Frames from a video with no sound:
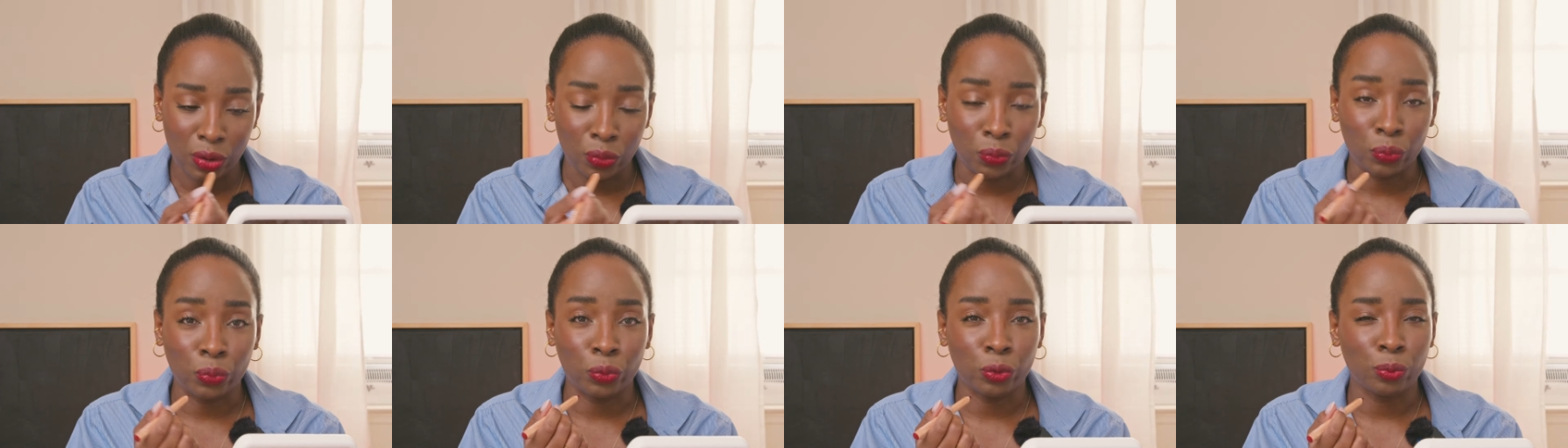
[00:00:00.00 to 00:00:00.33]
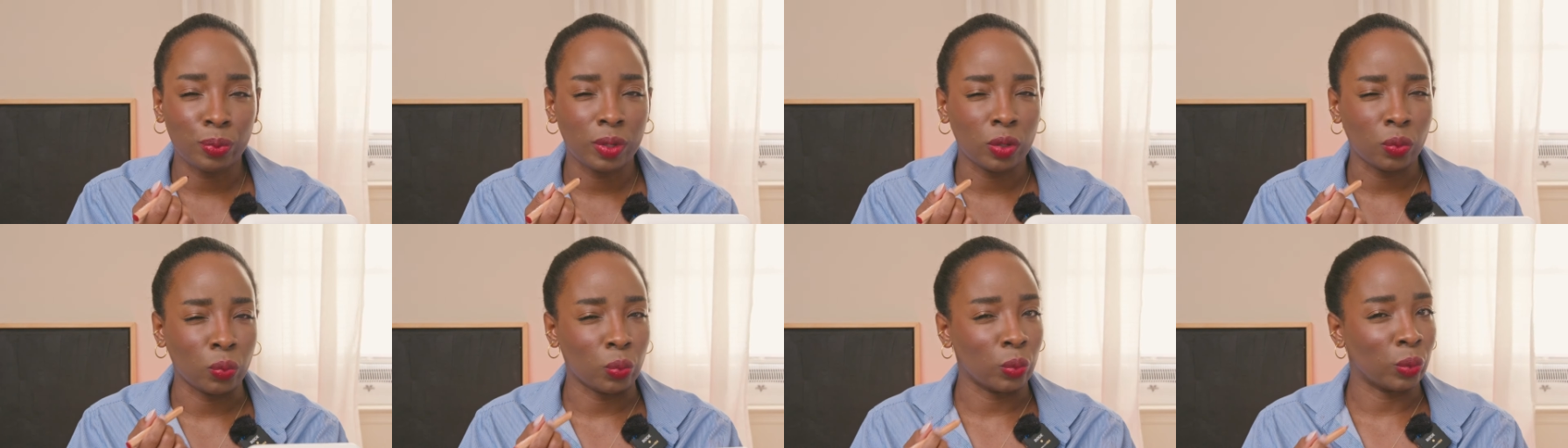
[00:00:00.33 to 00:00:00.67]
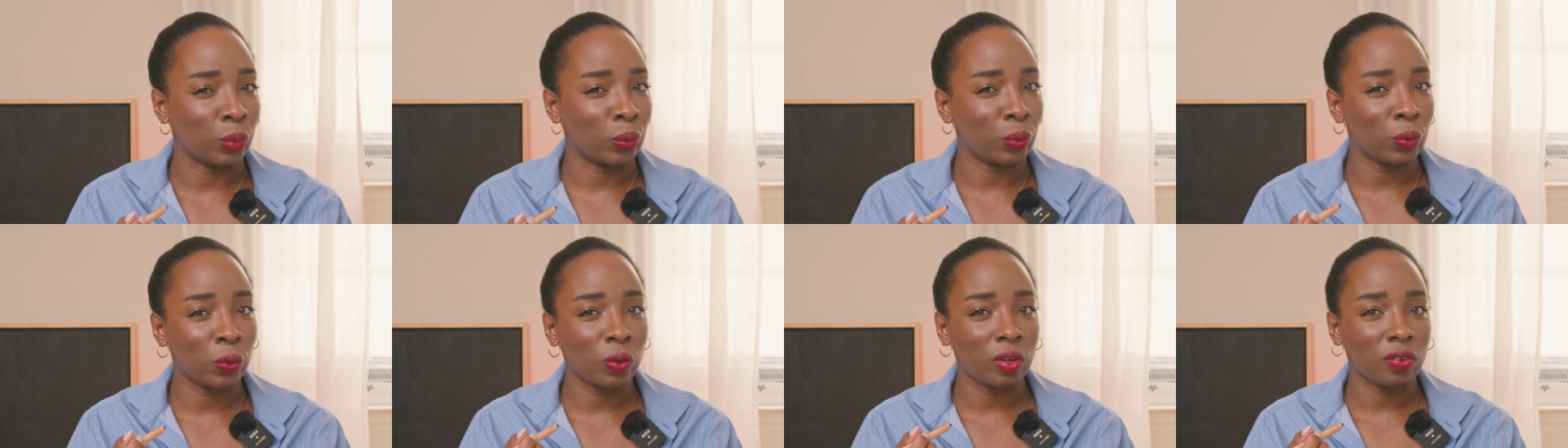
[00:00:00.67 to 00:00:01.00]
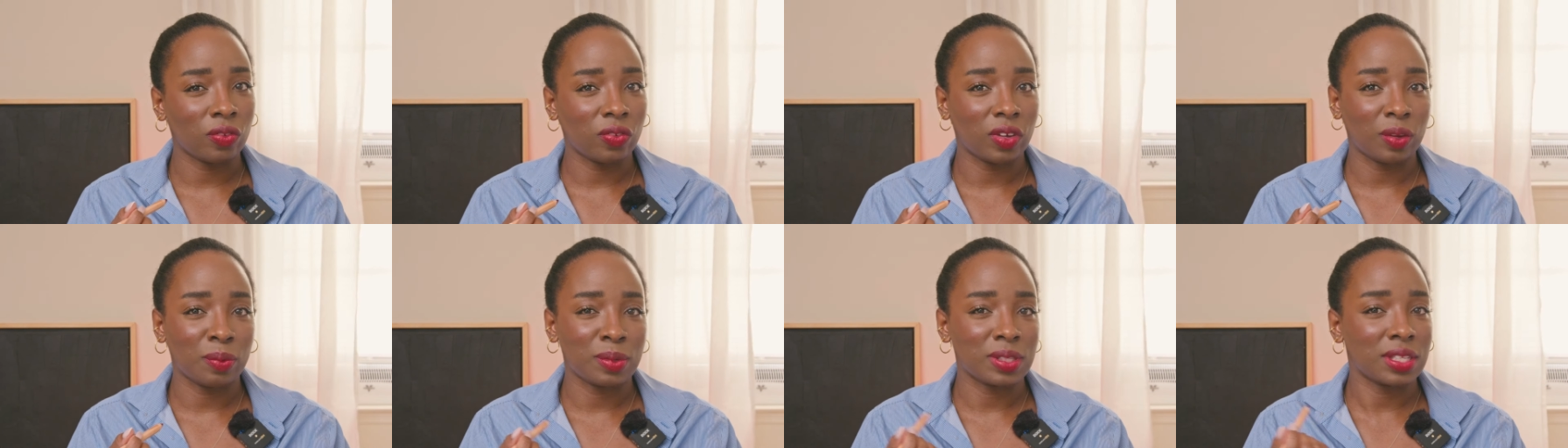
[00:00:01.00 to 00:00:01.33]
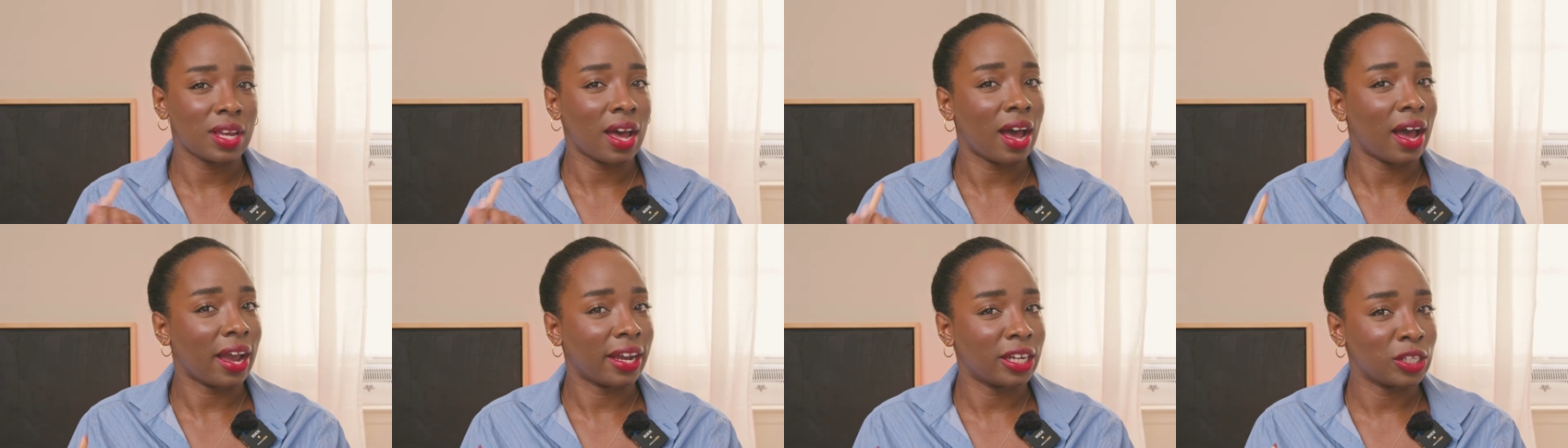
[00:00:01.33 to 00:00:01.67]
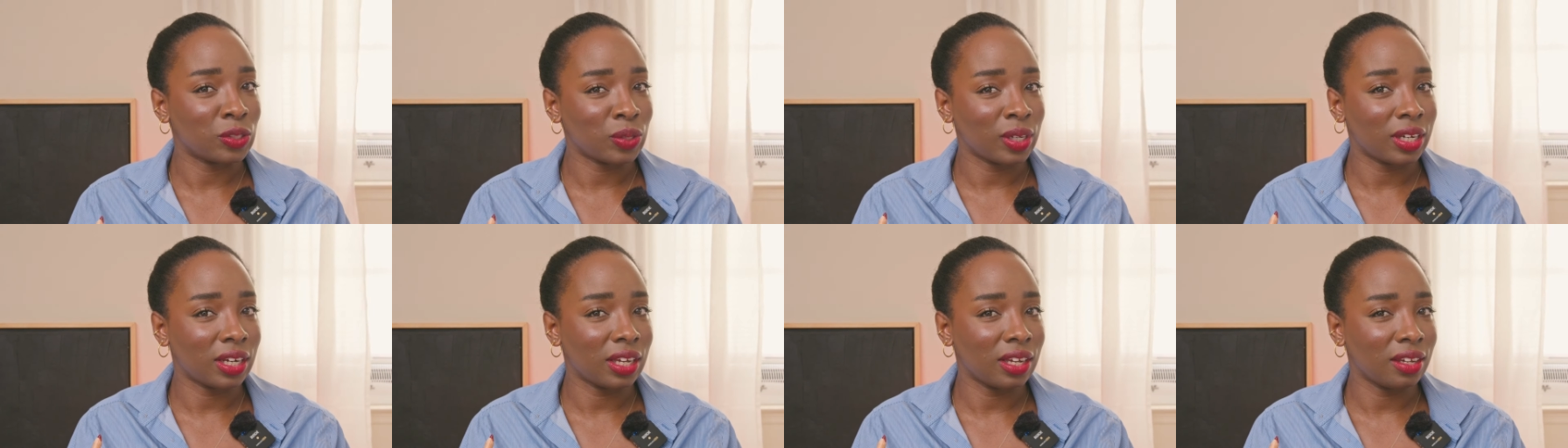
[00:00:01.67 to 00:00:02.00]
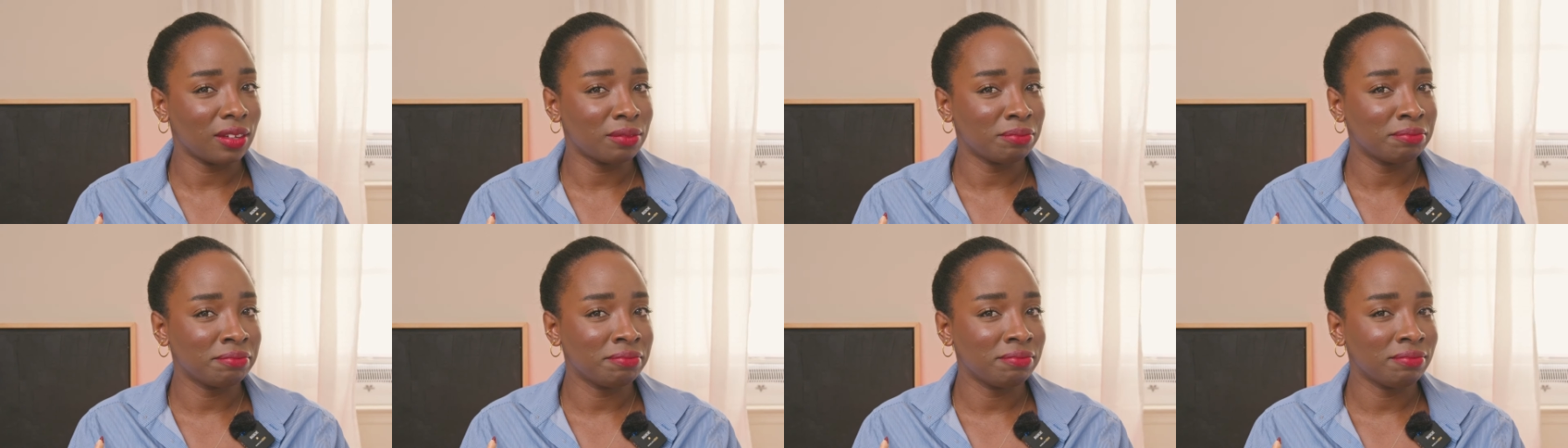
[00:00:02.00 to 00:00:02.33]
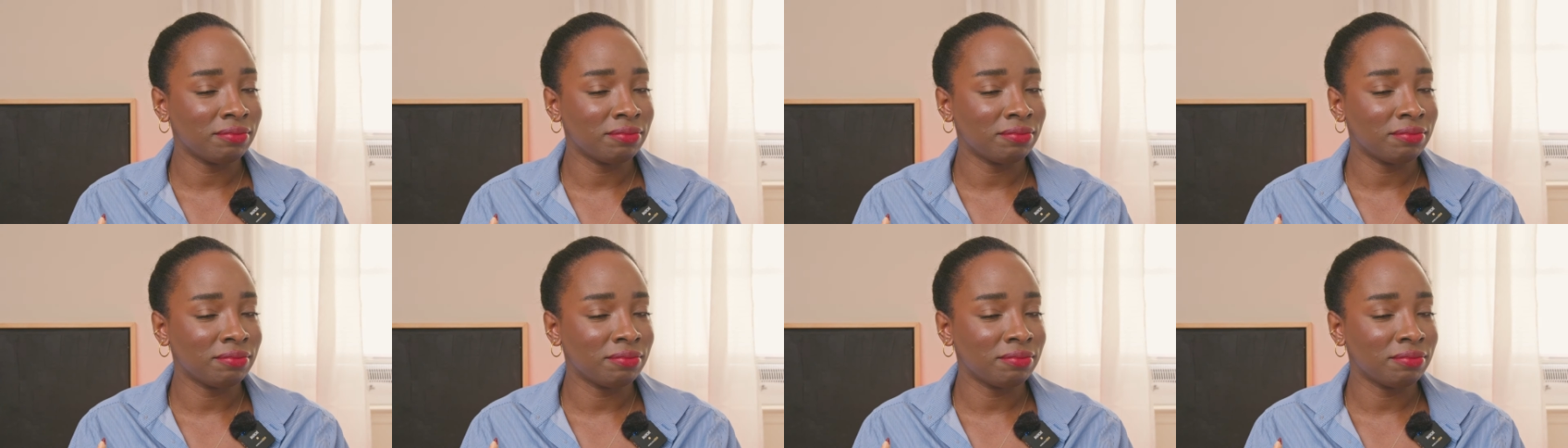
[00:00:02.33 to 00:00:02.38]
Ruby Woo if it was hydrating.